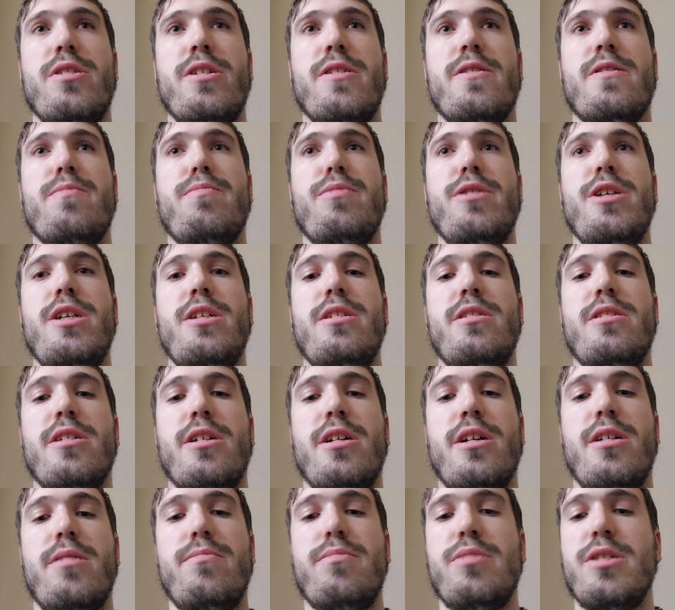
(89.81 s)
It's being
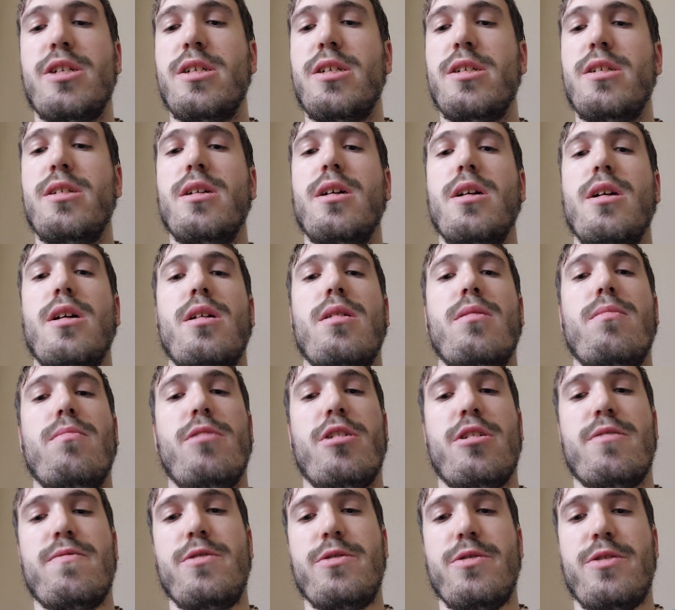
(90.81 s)
done by
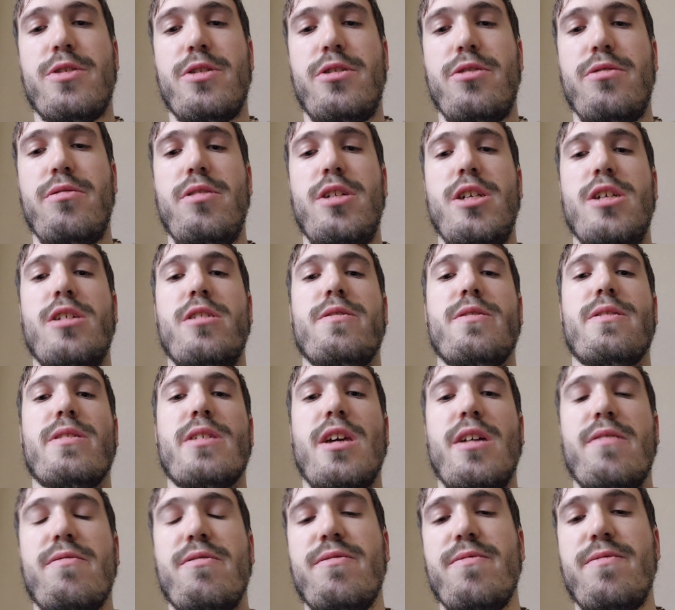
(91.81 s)
Marvel Studios,
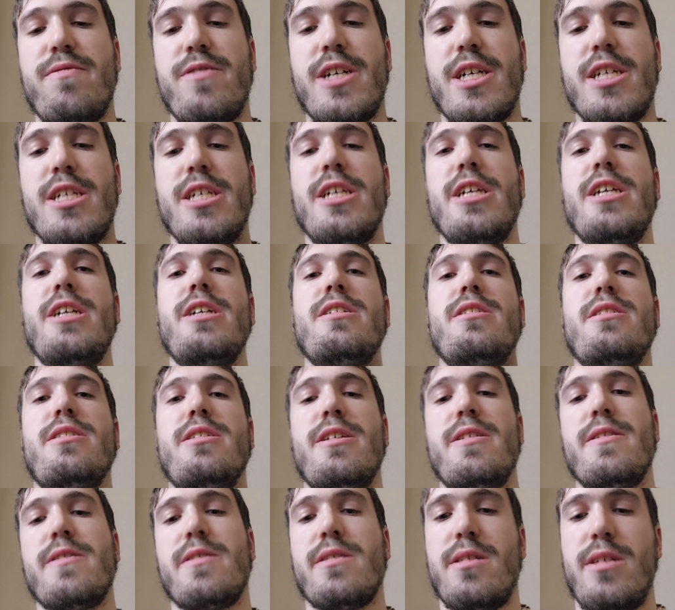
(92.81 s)
Kevin Feige,
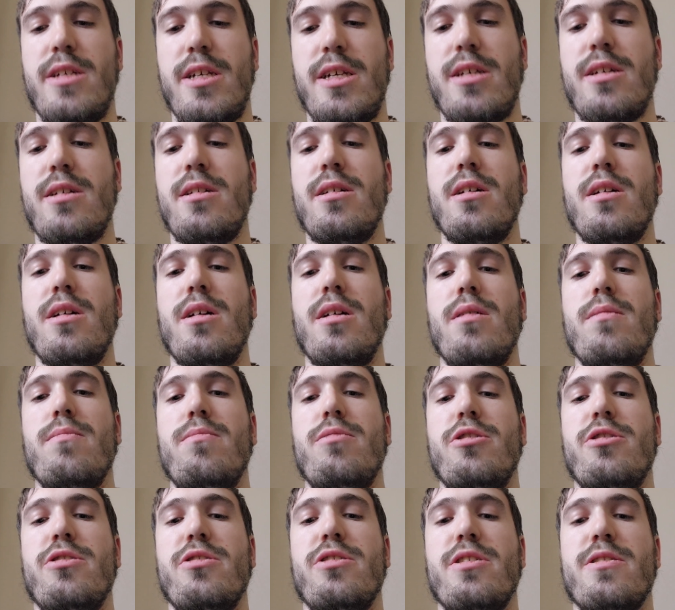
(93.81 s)
Disney,
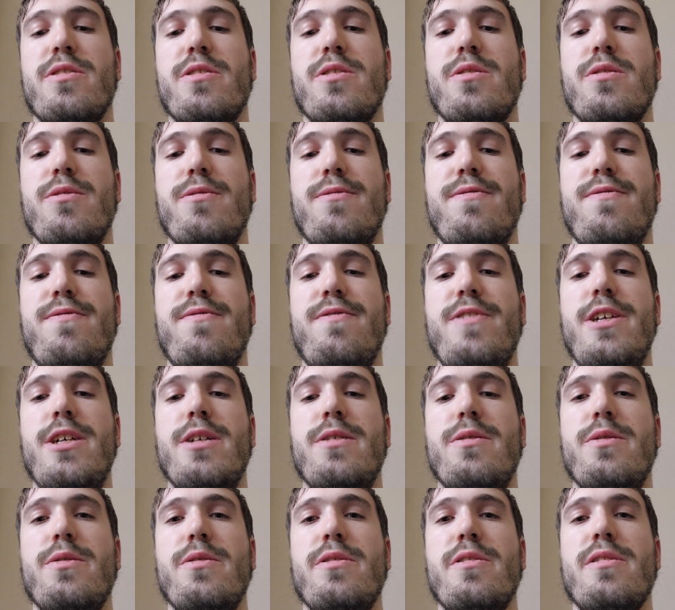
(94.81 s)
but it also
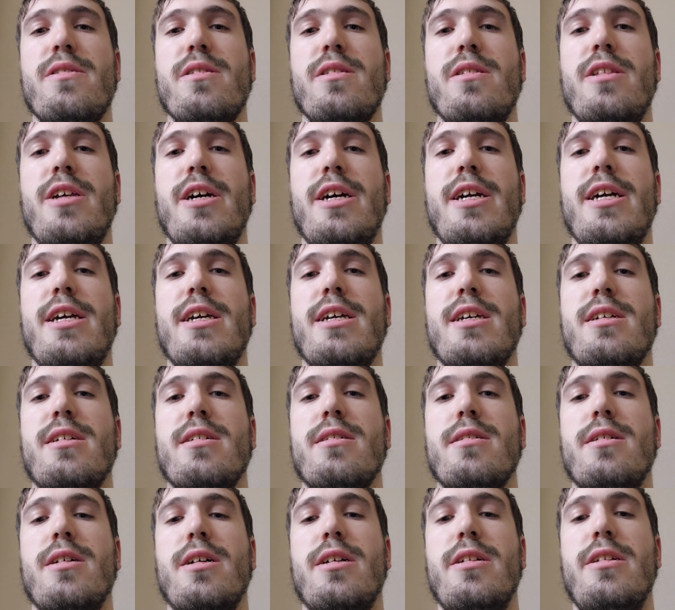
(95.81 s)
feels
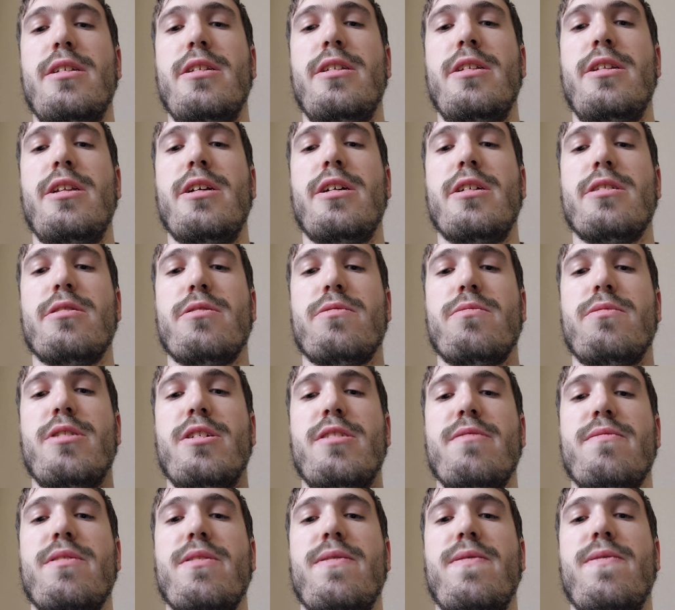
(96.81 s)
like another one
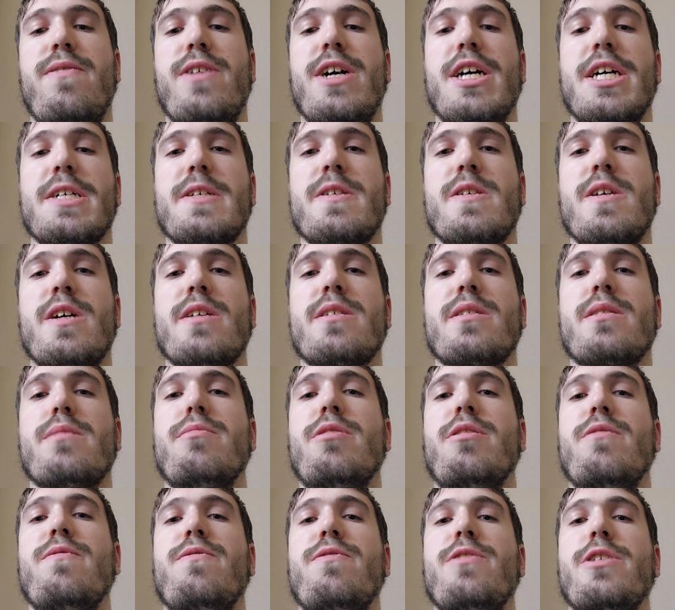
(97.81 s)
of the Fox
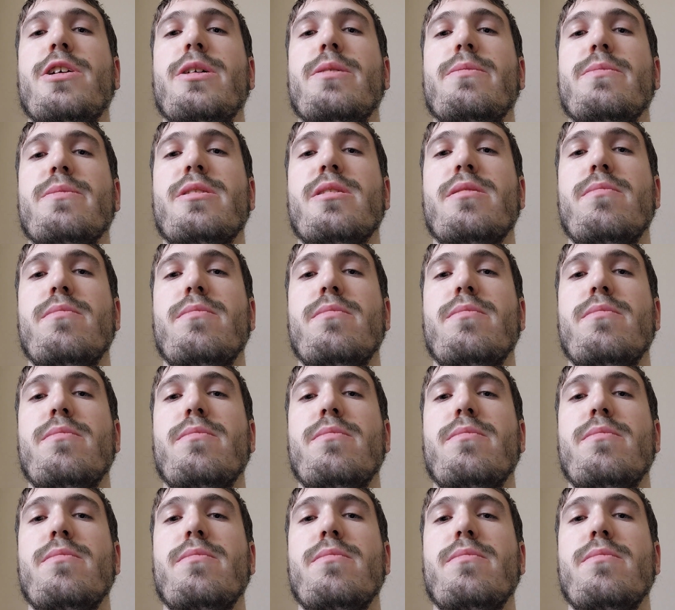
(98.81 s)
X-Men films.